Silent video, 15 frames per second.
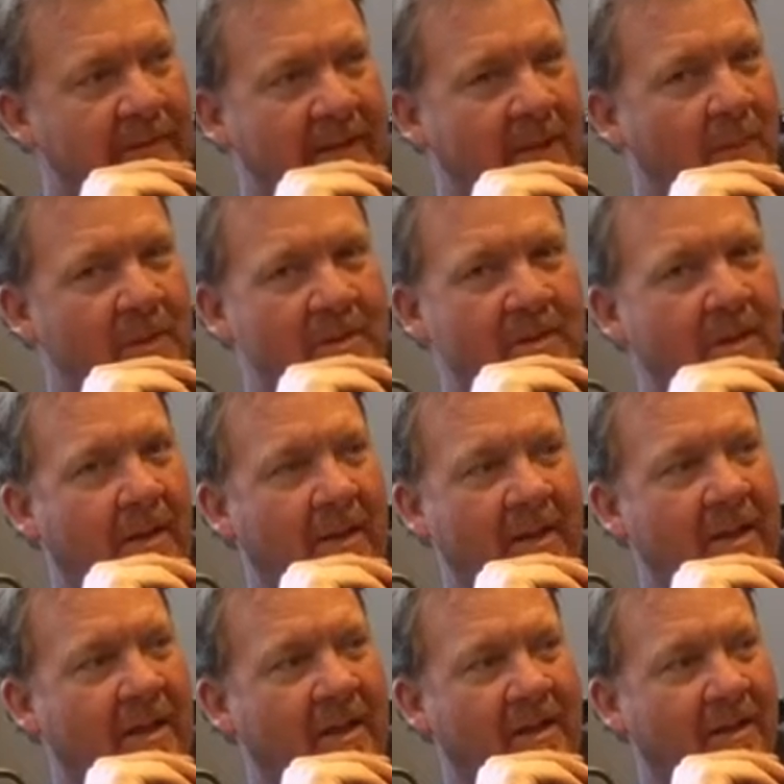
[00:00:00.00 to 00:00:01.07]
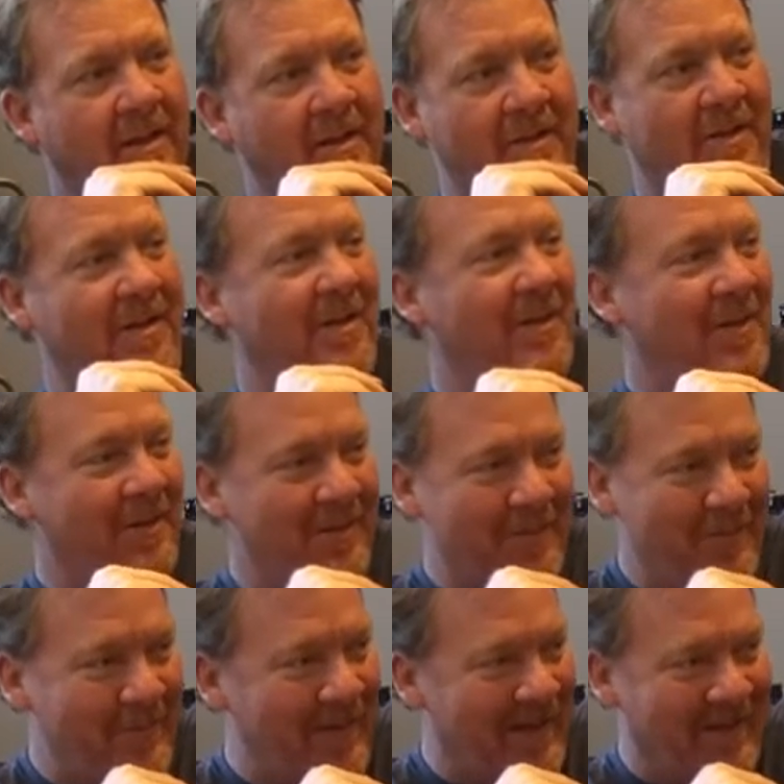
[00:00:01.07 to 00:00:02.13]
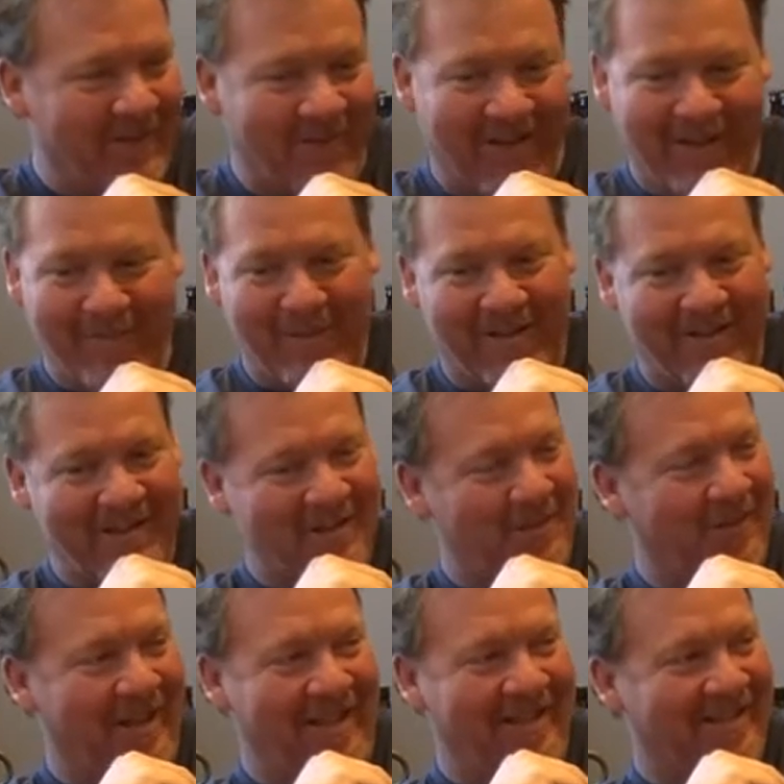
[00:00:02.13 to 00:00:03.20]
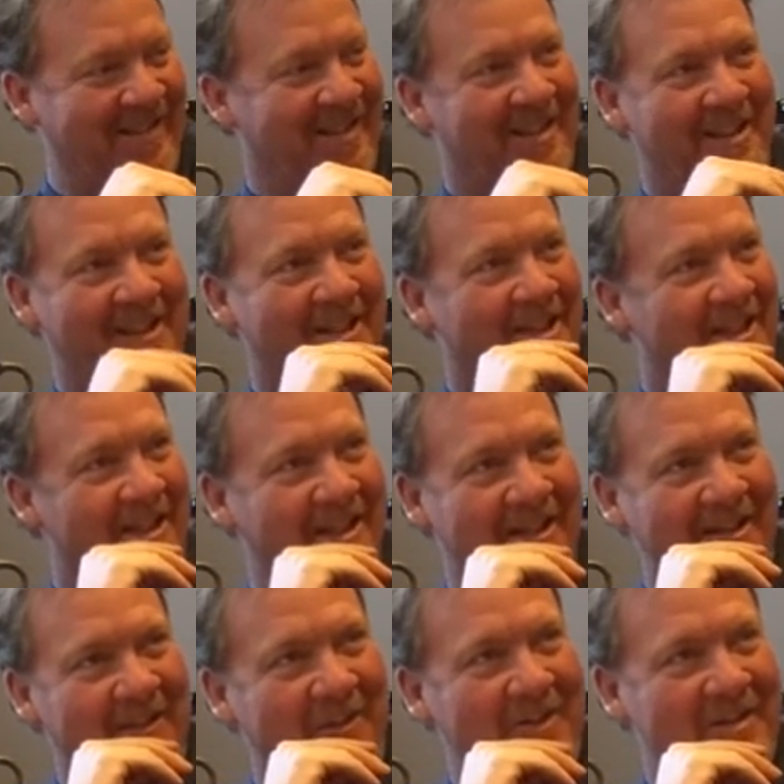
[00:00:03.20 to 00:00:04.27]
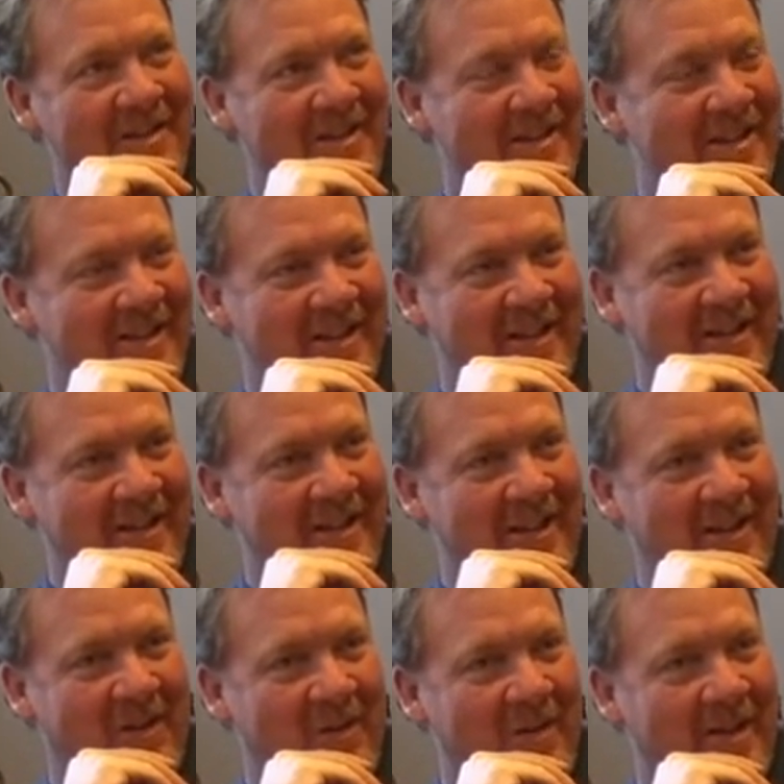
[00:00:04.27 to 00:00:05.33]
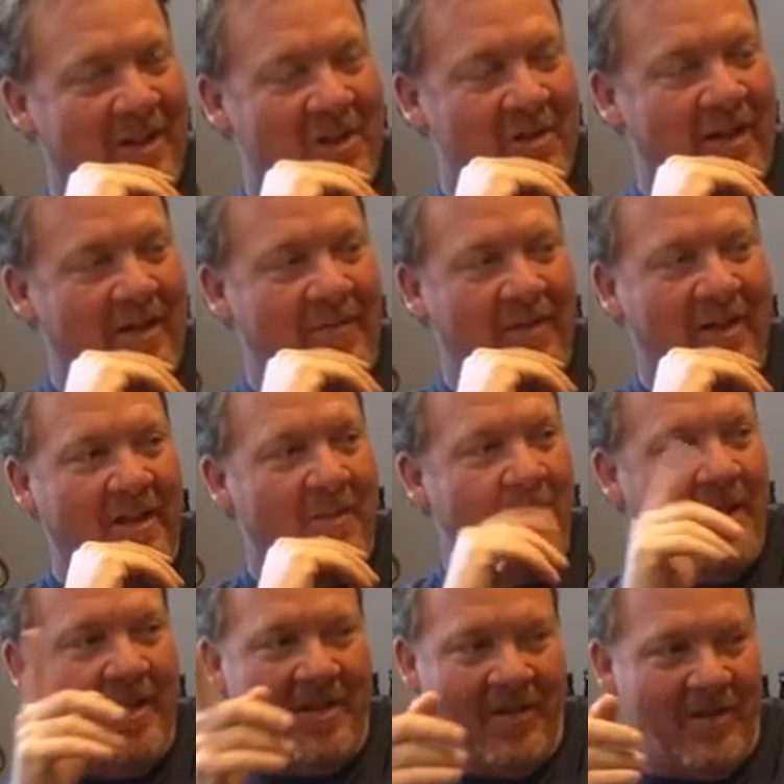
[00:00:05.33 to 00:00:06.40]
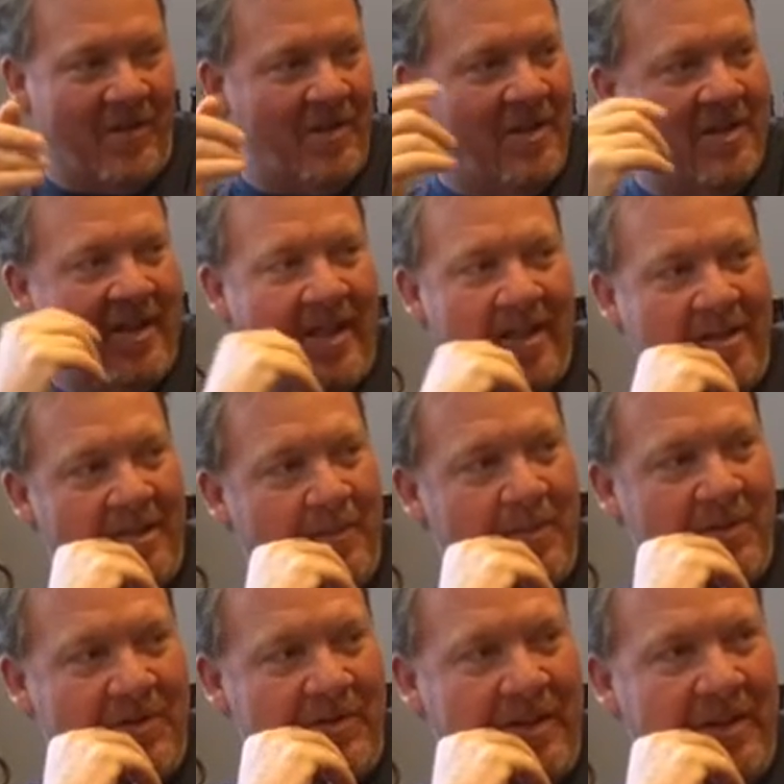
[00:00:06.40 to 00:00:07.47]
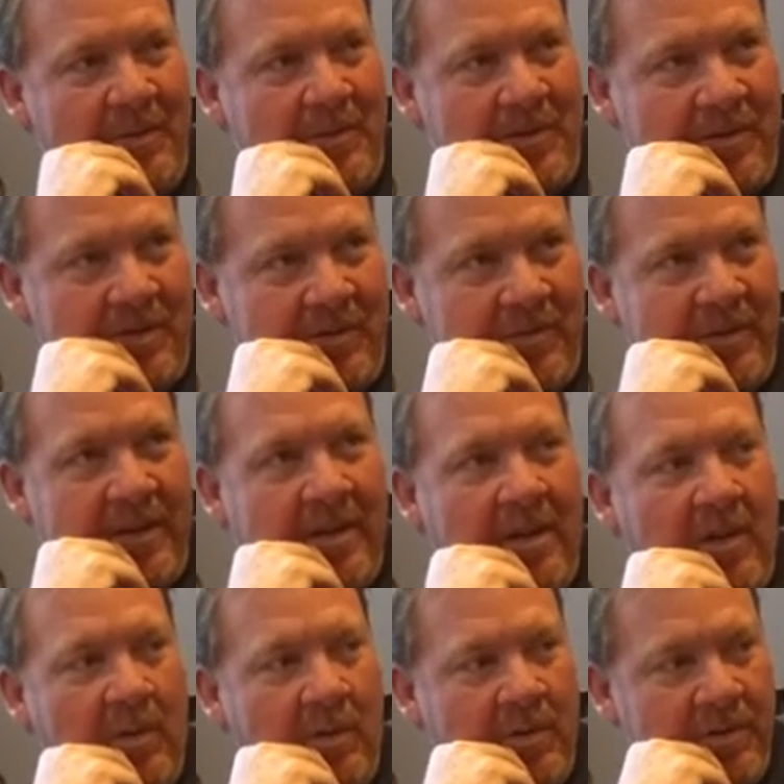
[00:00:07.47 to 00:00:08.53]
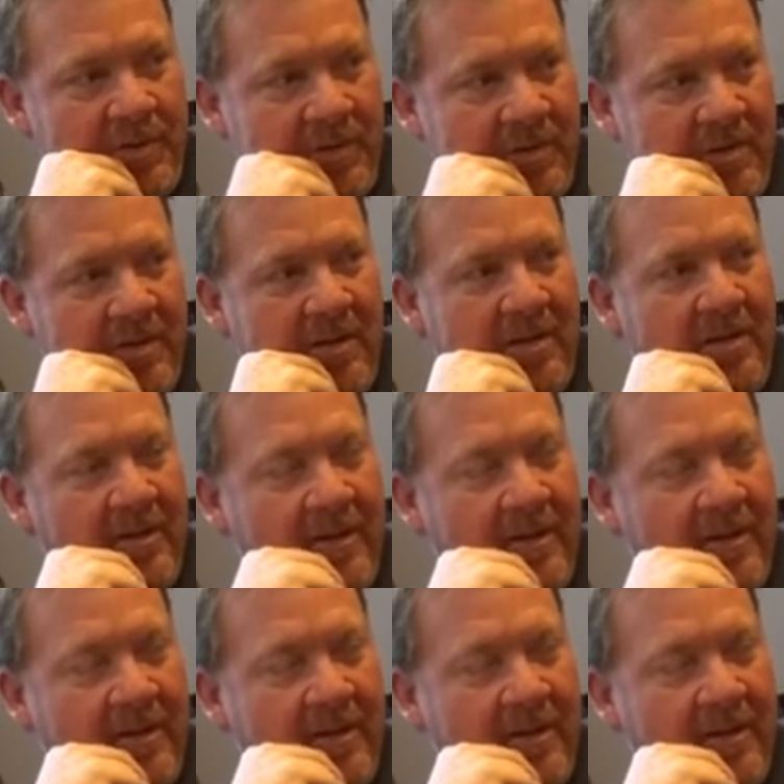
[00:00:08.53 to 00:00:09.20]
But that wasn't a thing back when I bought this place. There wasn't a whole lot of traffic coming into Dirty Jack's up the street. It was just really the locals.